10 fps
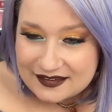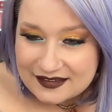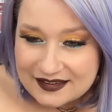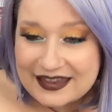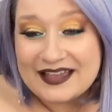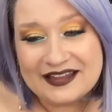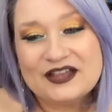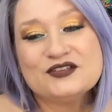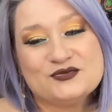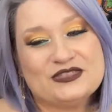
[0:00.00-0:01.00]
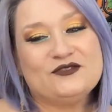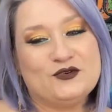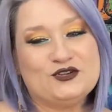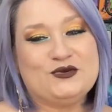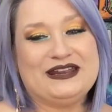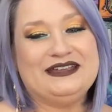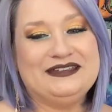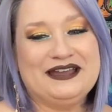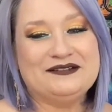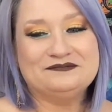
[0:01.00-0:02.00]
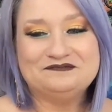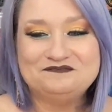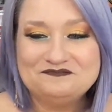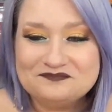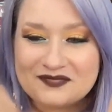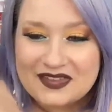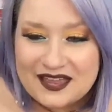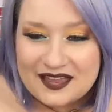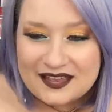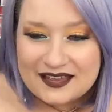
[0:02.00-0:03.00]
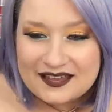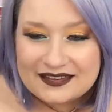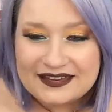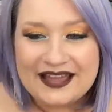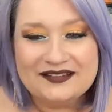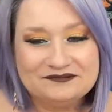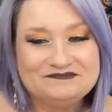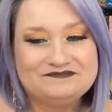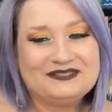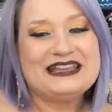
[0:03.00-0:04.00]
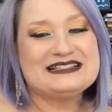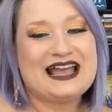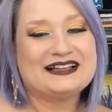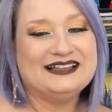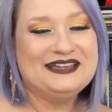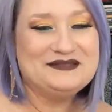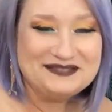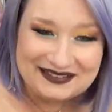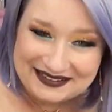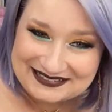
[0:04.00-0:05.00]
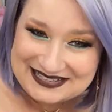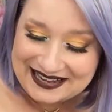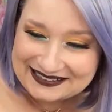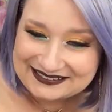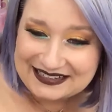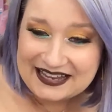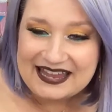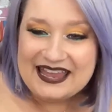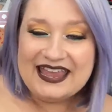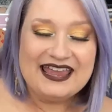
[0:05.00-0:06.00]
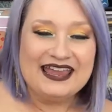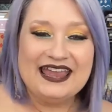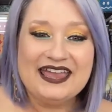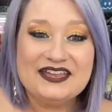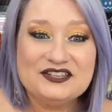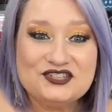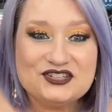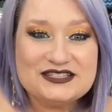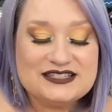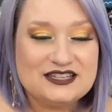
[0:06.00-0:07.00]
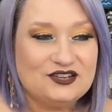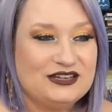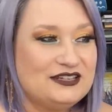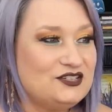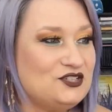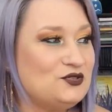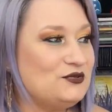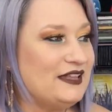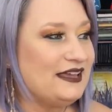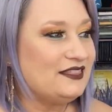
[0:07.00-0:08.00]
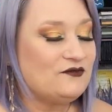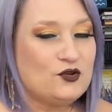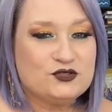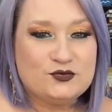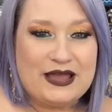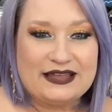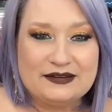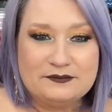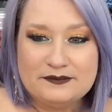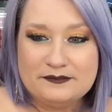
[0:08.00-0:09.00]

Yeah, it goes with the 420. Yeah. Yeah, exactly. Exactly. Just, you need to do like the Volkswagen